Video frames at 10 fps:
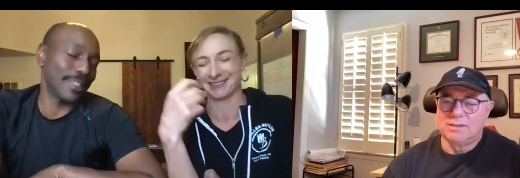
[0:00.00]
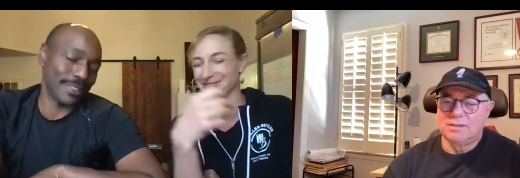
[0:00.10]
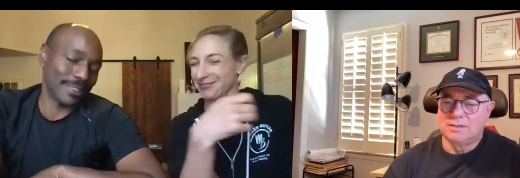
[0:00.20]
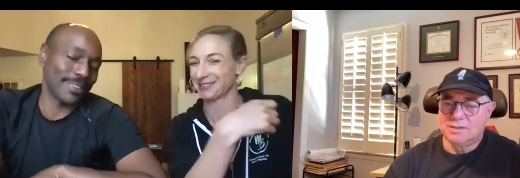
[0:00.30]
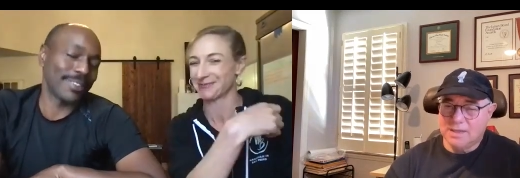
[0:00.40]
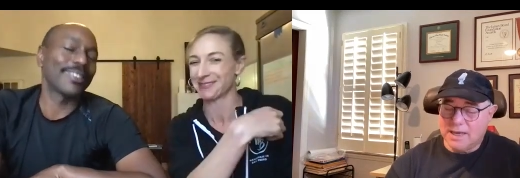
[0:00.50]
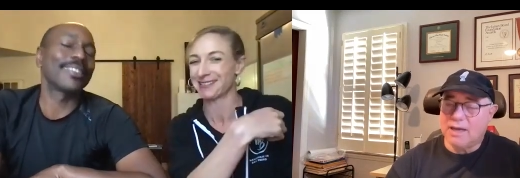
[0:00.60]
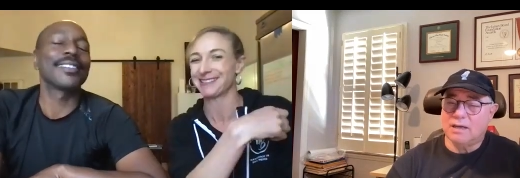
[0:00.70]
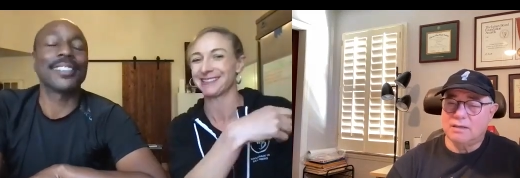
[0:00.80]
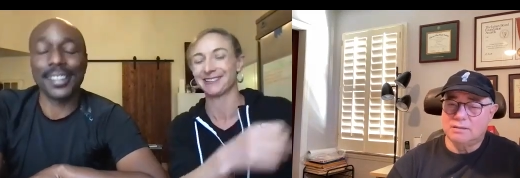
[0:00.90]
Speaker 1: our family,
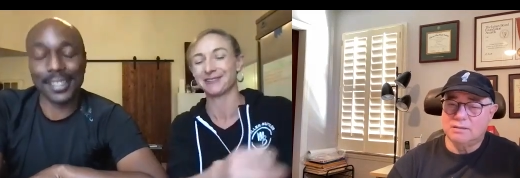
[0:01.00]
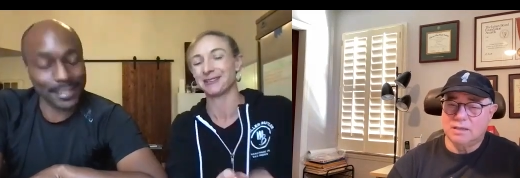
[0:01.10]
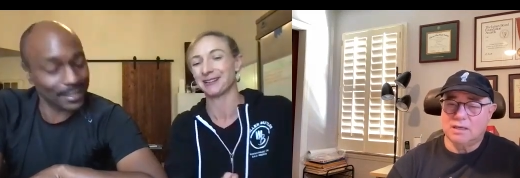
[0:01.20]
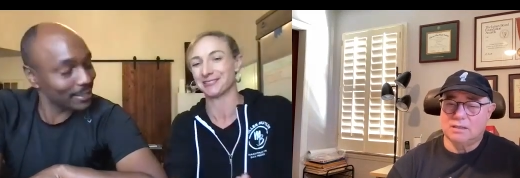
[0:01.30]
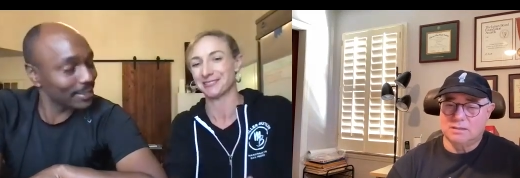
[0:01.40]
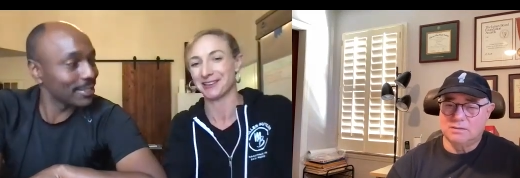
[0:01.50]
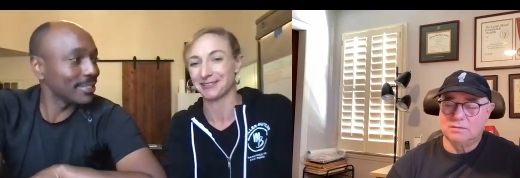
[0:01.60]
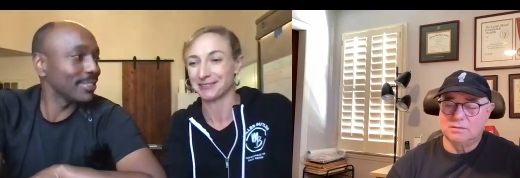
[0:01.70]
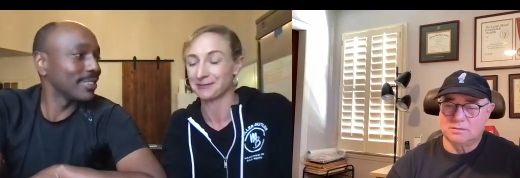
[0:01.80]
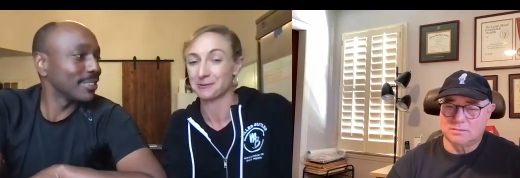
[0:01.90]
Yeah. you know, we have a
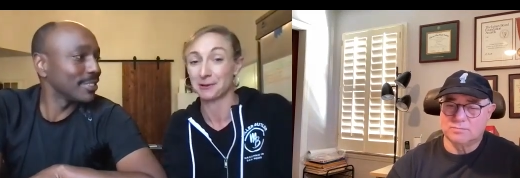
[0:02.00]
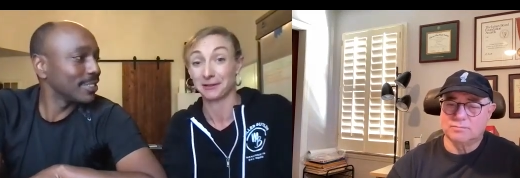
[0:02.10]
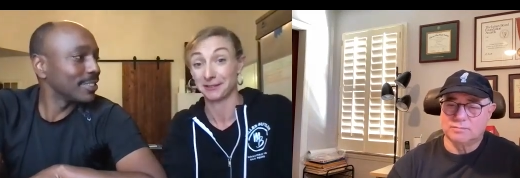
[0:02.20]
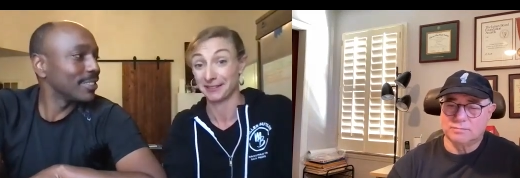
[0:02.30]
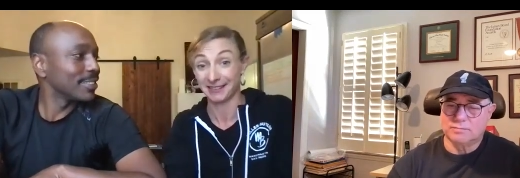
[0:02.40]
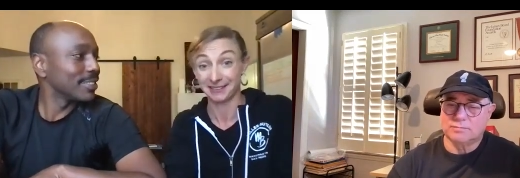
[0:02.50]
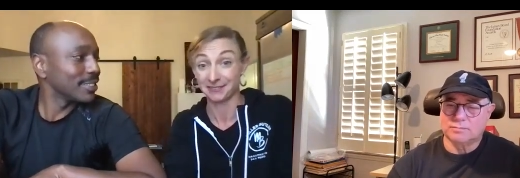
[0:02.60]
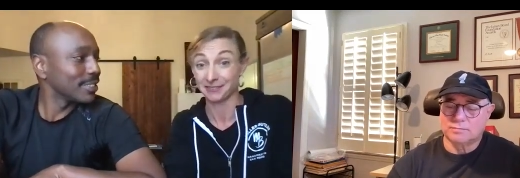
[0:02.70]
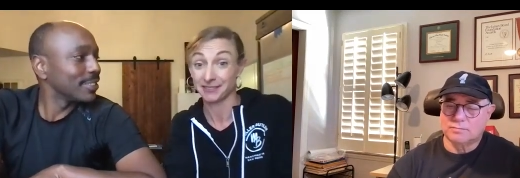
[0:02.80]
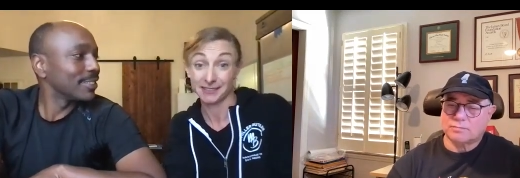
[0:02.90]
toddler, we want her to have
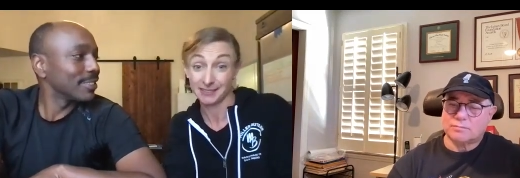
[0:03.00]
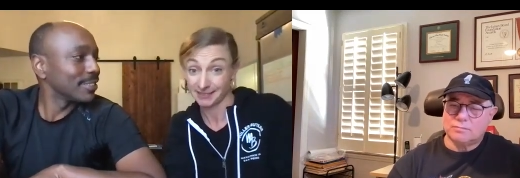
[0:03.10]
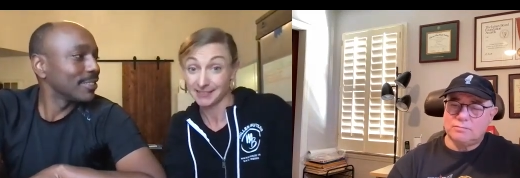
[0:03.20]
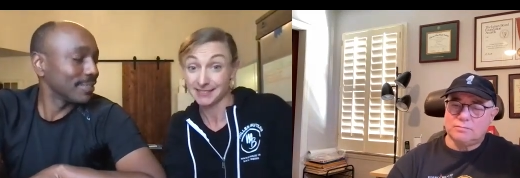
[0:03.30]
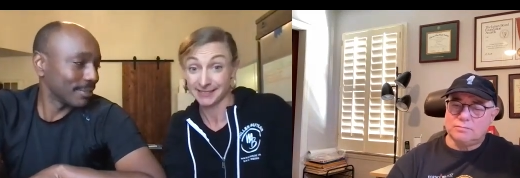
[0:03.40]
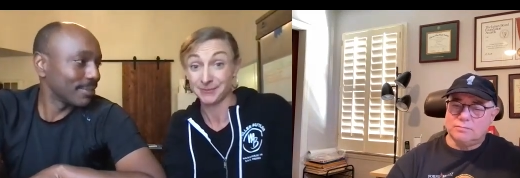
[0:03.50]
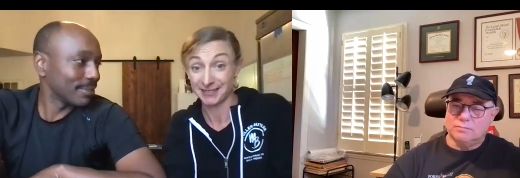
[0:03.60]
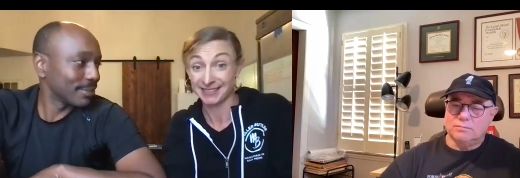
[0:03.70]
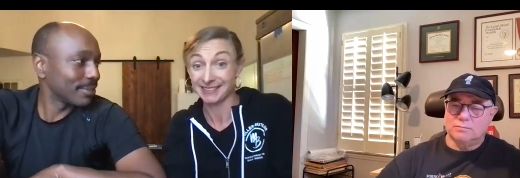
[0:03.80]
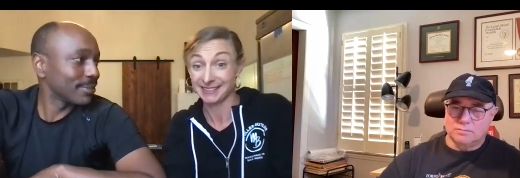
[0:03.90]

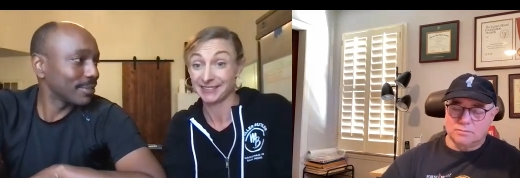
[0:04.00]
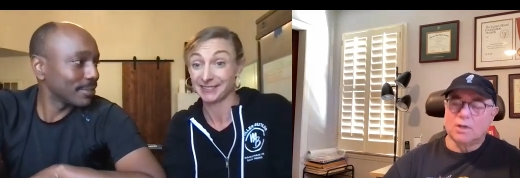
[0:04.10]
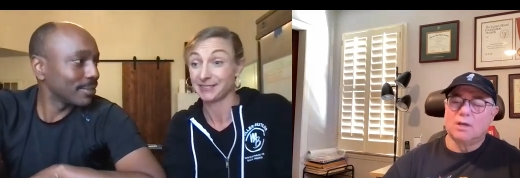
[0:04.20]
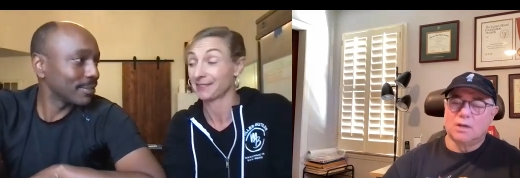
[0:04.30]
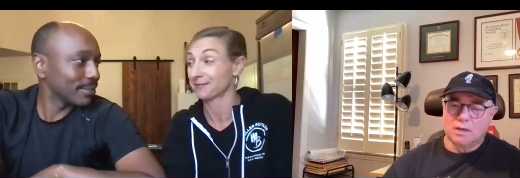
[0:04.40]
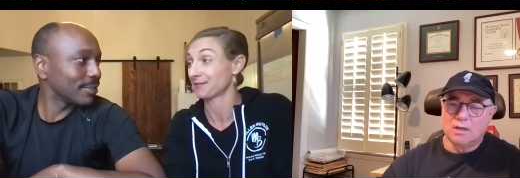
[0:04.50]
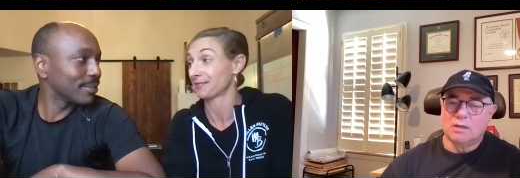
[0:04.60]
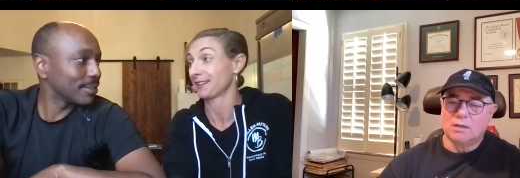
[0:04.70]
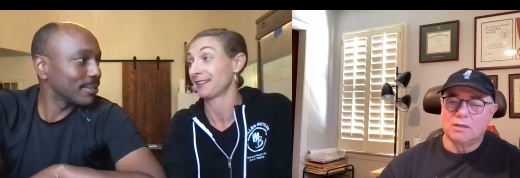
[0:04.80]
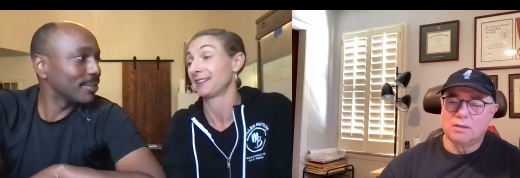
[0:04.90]
something, you know, have,
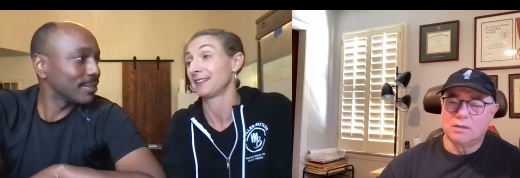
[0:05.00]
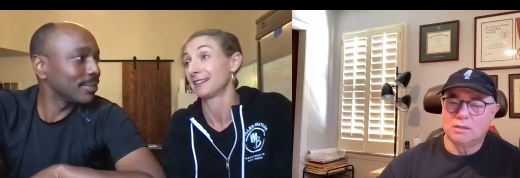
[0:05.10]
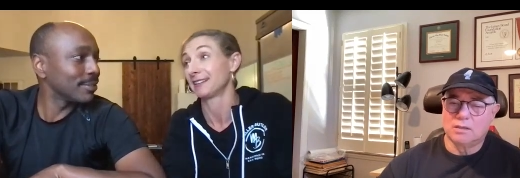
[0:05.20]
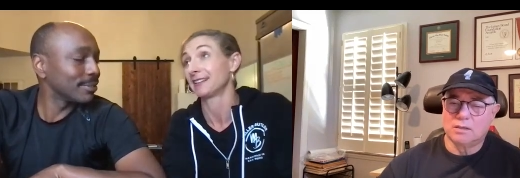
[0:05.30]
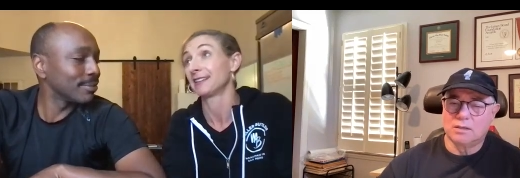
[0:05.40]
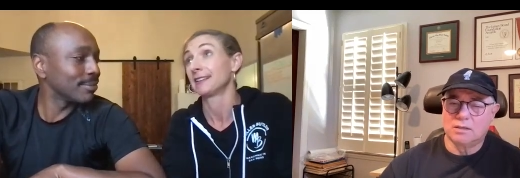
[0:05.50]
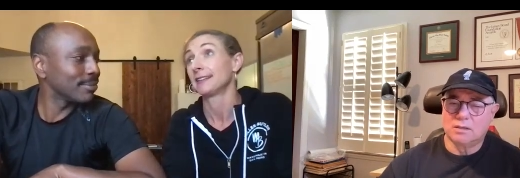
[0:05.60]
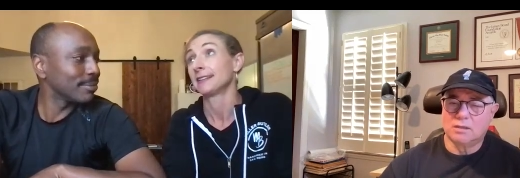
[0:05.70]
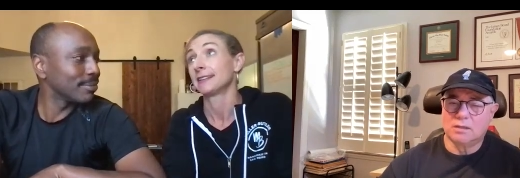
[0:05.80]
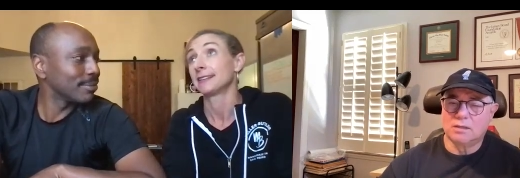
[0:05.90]
and, uh, Mhm.
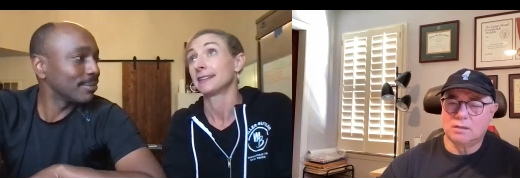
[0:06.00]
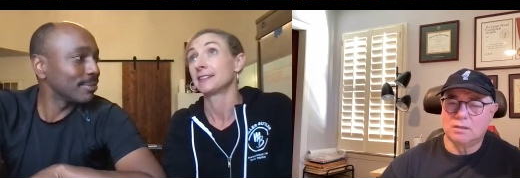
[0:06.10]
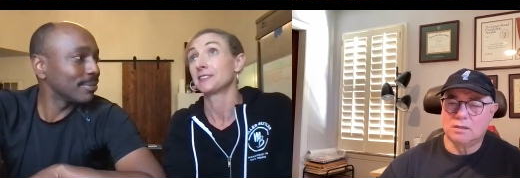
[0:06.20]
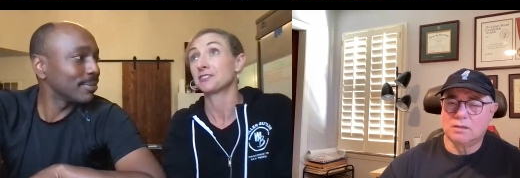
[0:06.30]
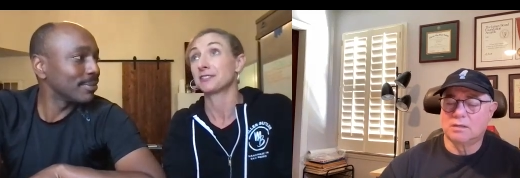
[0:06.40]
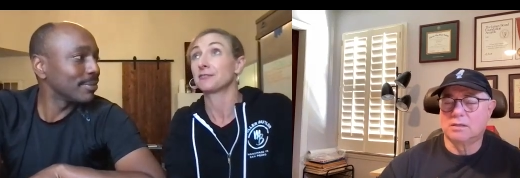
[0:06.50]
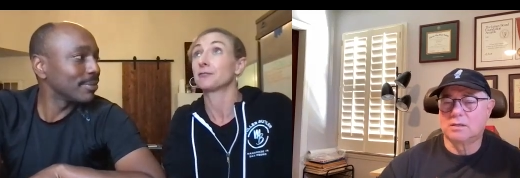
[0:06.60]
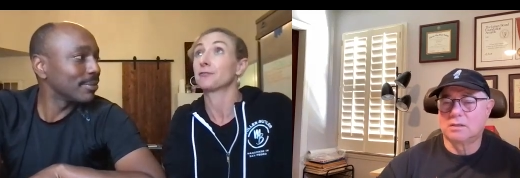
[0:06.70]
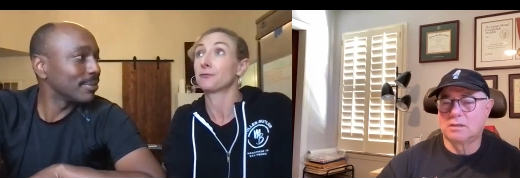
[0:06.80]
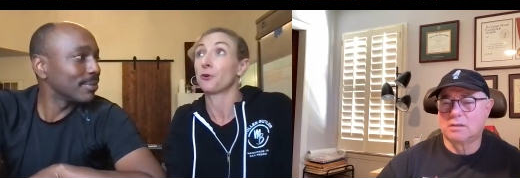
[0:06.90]
additionally,
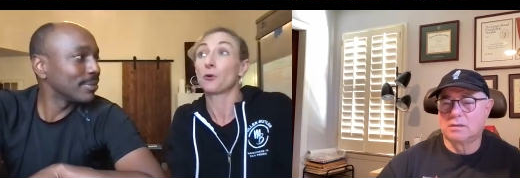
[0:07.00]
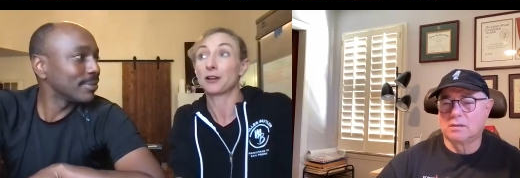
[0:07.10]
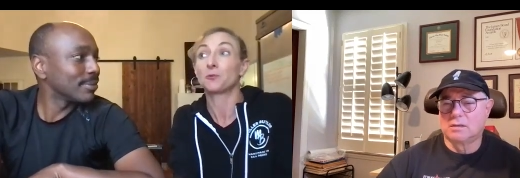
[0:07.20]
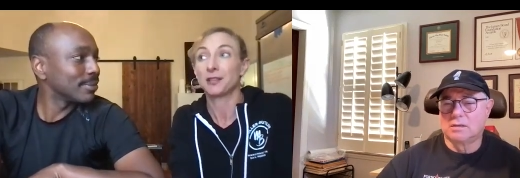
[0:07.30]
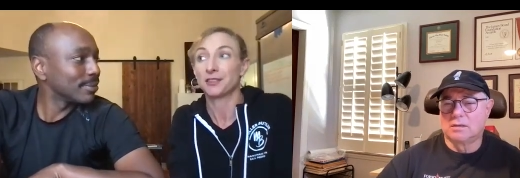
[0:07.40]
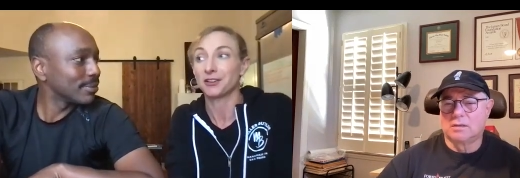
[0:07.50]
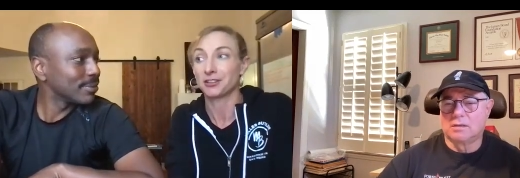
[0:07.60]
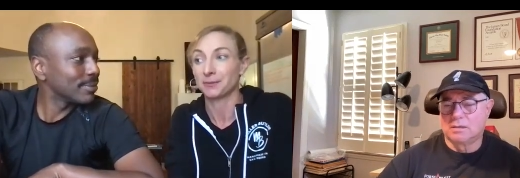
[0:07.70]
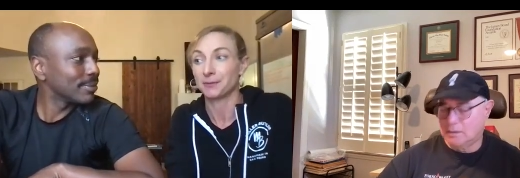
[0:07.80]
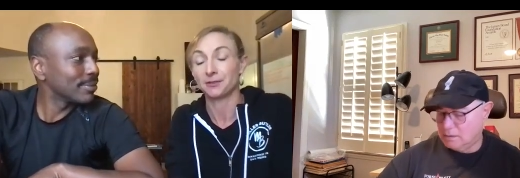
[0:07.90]
for and with our
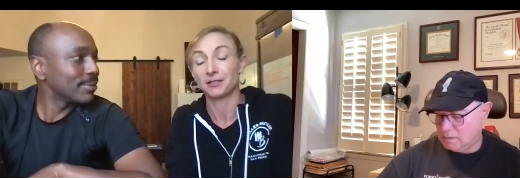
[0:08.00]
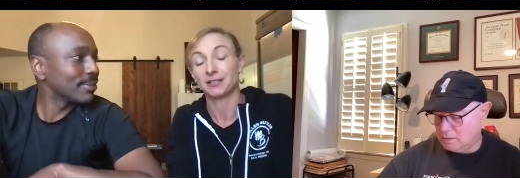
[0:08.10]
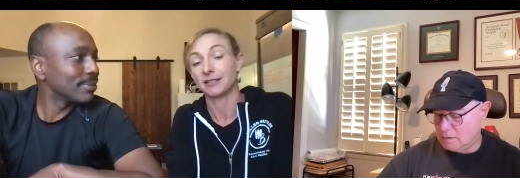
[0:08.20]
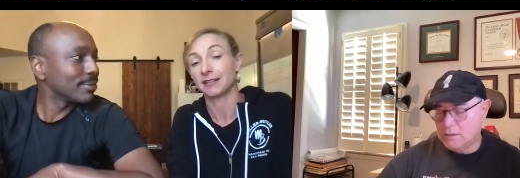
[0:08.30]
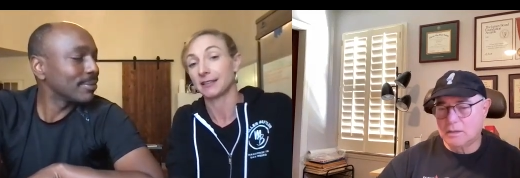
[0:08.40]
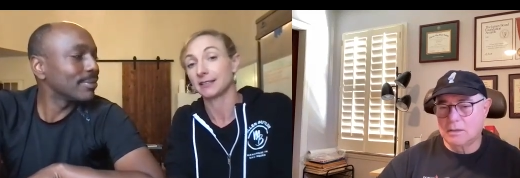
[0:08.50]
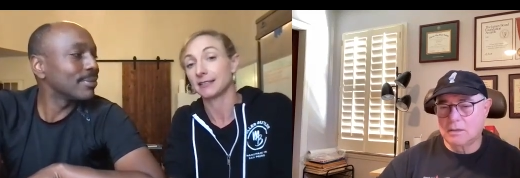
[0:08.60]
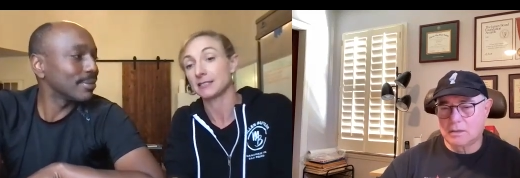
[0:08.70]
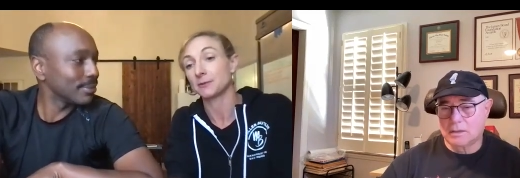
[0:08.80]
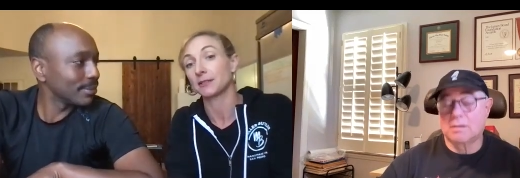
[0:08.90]
community. I think
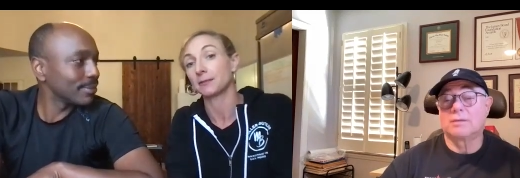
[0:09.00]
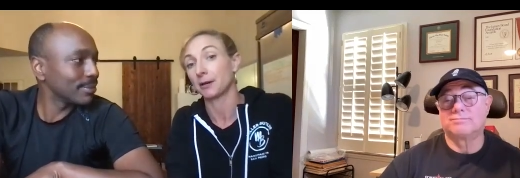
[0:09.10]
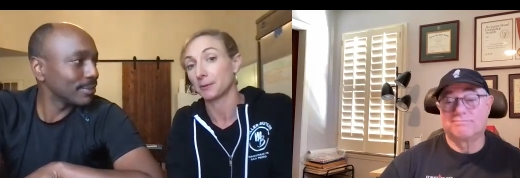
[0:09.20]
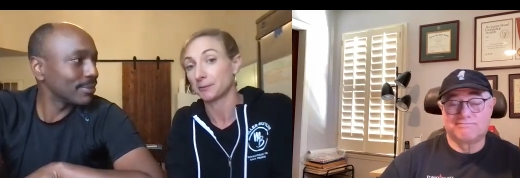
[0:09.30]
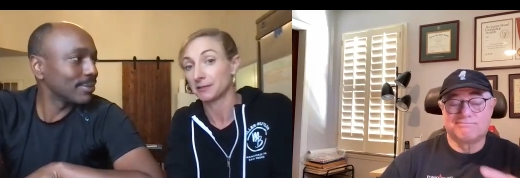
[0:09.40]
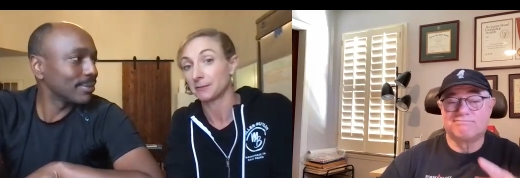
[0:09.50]
that's really probably